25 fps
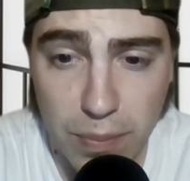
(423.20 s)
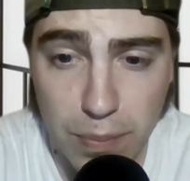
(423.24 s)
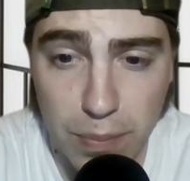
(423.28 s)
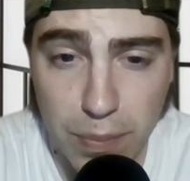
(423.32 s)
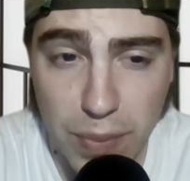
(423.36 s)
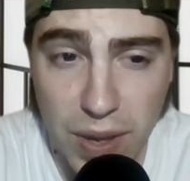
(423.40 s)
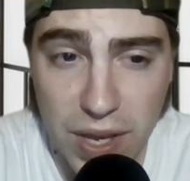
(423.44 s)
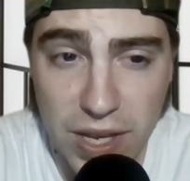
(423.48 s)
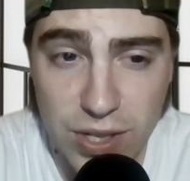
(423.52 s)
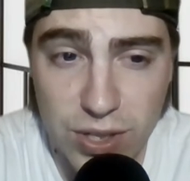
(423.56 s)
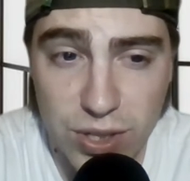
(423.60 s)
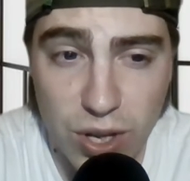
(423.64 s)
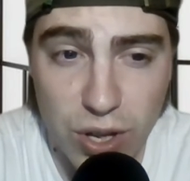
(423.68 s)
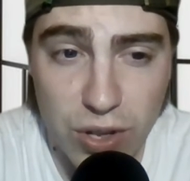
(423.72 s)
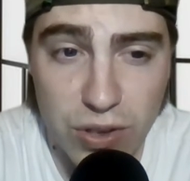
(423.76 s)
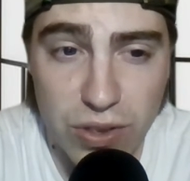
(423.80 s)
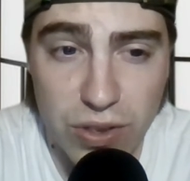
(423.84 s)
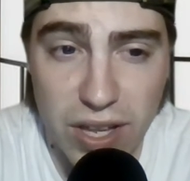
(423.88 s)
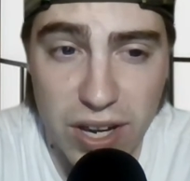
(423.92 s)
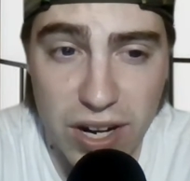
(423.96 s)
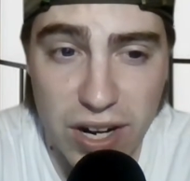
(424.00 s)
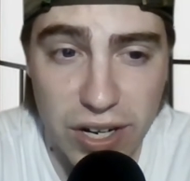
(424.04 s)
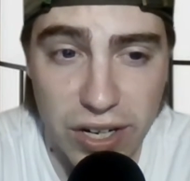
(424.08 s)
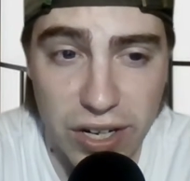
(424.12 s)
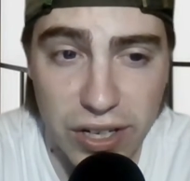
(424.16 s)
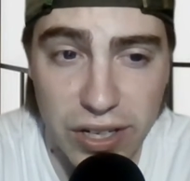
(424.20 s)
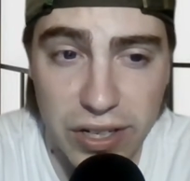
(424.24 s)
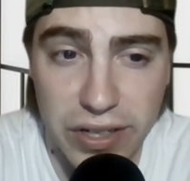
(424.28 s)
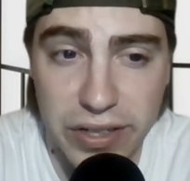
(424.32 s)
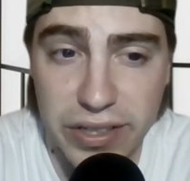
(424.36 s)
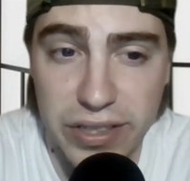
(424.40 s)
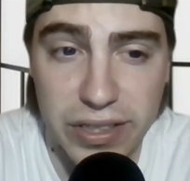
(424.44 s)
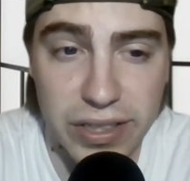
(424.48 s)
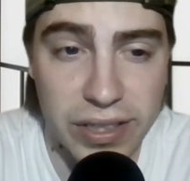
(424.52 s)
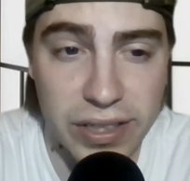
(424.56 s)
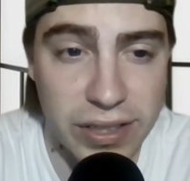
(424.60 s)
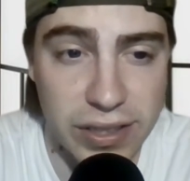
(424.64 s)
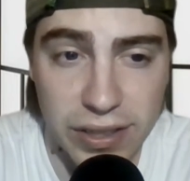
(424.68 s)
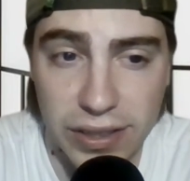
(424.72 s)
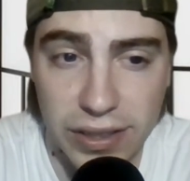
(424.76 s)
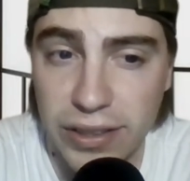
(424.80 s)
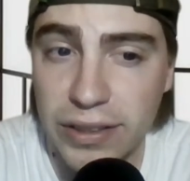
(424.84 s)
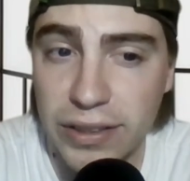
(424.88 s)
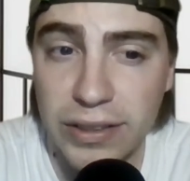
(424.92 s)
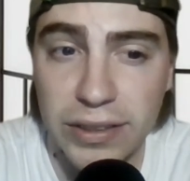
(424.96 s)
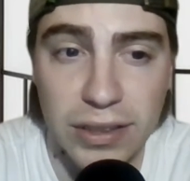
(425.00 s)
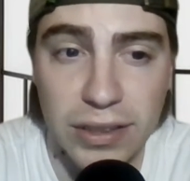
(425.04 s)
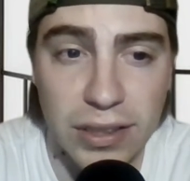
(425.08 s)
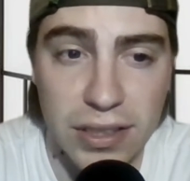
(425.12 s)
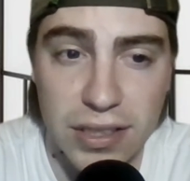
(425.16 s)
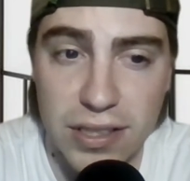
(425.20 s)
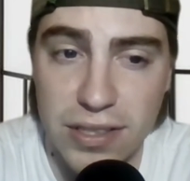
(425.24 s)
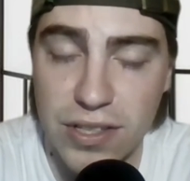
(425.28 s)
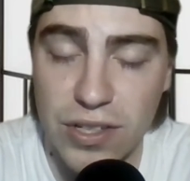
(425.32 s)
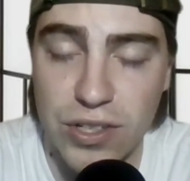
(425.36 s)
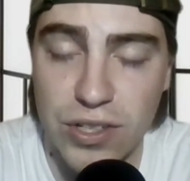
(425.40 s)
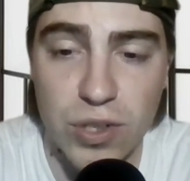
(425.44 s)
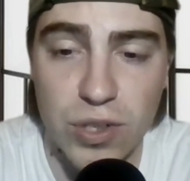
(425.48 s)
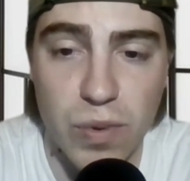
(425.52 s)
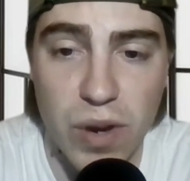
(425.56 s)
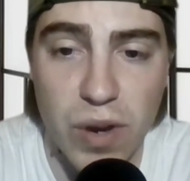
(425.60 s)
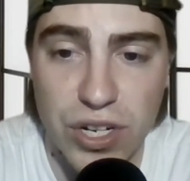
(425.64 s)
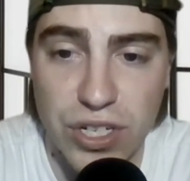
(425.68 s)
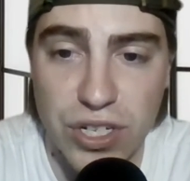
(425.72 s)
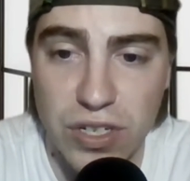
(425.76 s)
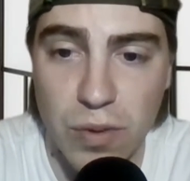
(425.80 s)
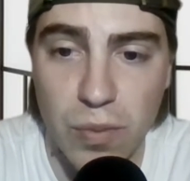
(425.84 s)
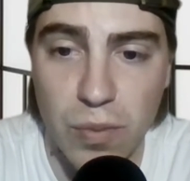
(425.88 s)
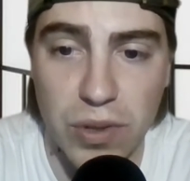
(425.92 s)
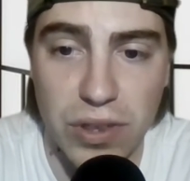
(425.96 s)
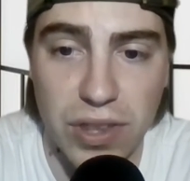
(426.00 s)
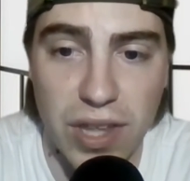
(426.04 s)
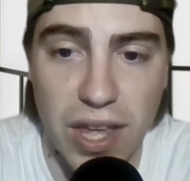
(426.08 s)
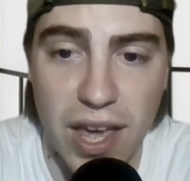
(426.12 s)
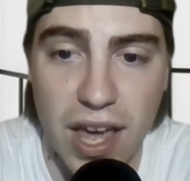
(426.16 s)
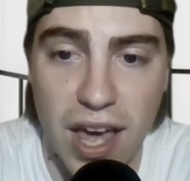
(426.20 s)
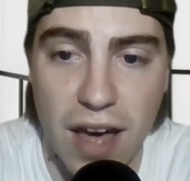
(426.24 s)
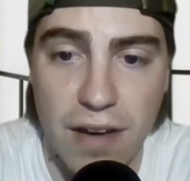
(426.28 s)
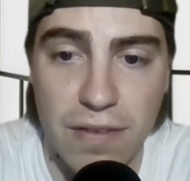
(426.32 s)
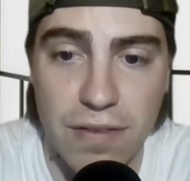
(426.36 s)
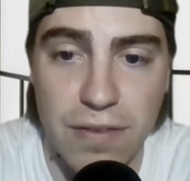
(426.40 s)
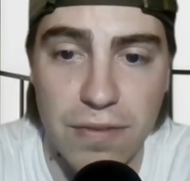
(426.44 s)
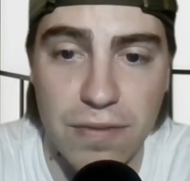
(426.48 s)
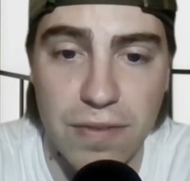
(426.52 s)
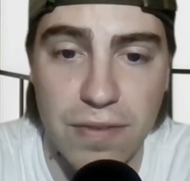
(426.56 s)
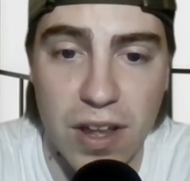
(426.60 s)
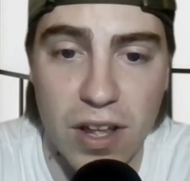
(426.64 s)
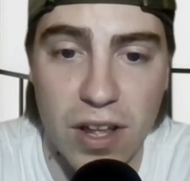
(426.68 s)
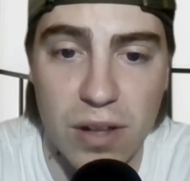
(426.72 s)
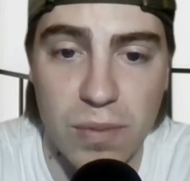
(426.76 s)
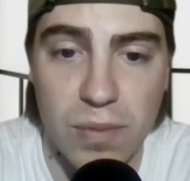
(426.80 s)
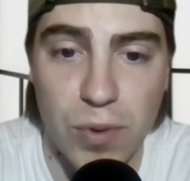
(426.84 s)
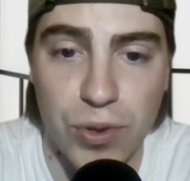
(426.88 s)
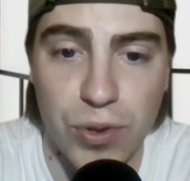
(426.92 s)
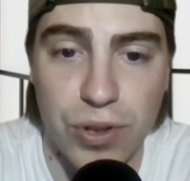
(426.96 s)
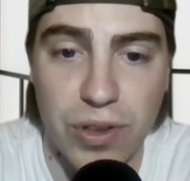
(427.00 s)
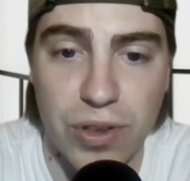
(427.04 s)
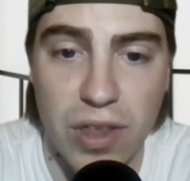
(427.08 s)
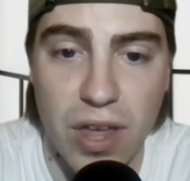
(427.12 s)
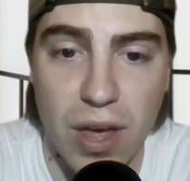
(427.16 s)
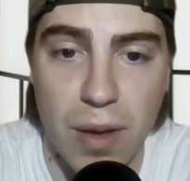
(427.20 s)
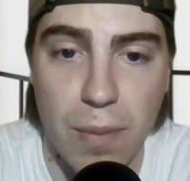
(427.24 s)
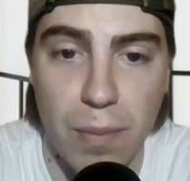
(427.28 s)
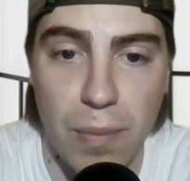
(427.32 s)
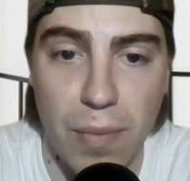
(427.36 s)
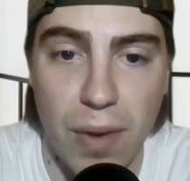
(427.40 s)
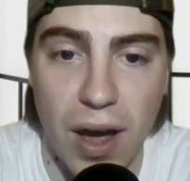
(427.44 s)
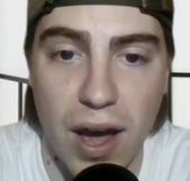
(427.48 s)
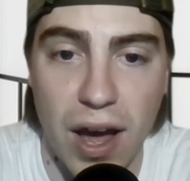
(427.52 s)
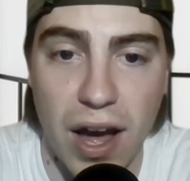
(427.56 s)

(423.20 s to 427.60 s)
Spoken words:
based on their situation, what they have available to them,